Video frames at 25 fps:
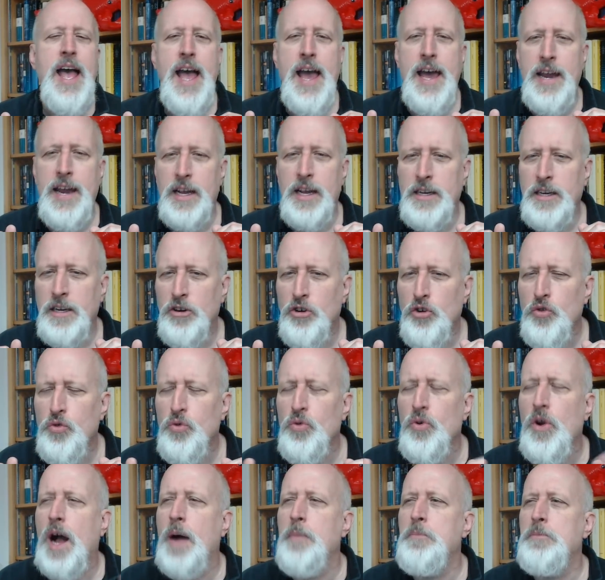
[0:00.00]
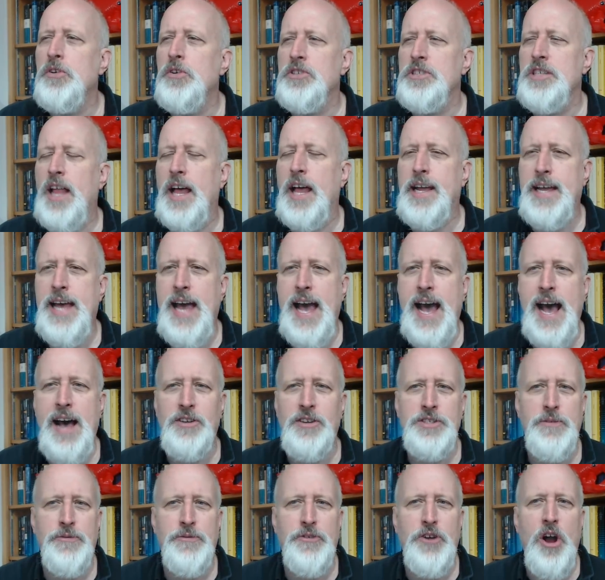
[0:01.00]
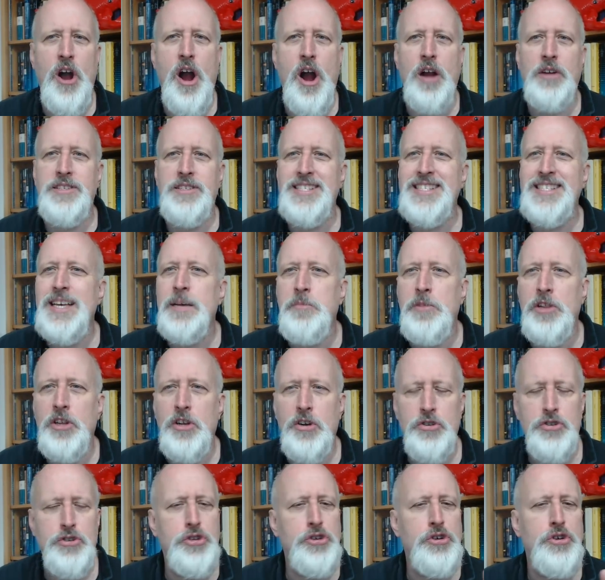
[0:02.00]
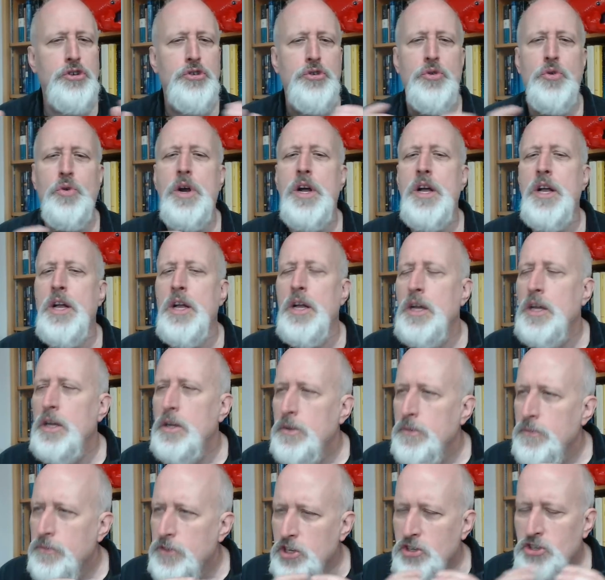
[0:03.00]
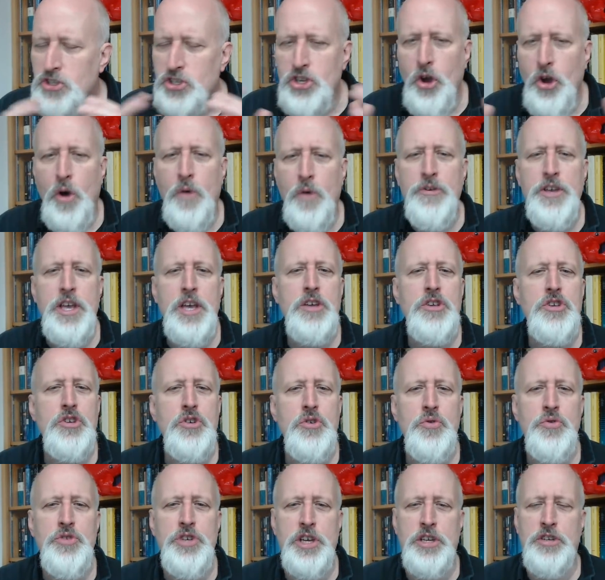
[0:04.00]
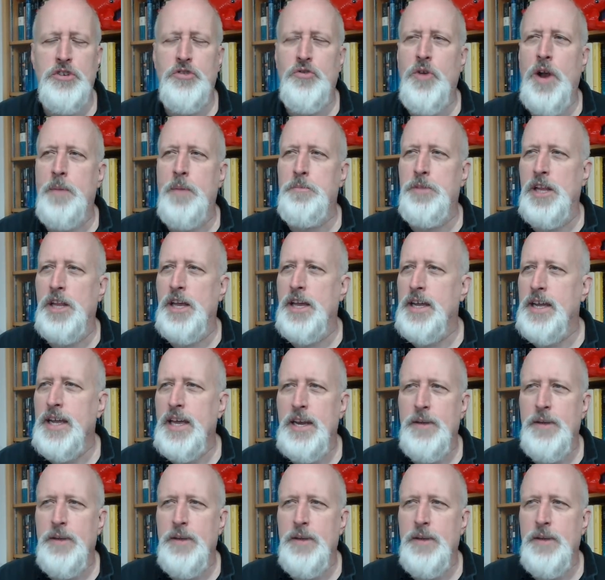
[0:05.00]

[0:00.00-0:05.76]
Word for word: and it crumbles like a house of cards, similar to the Soviet Union crumbling.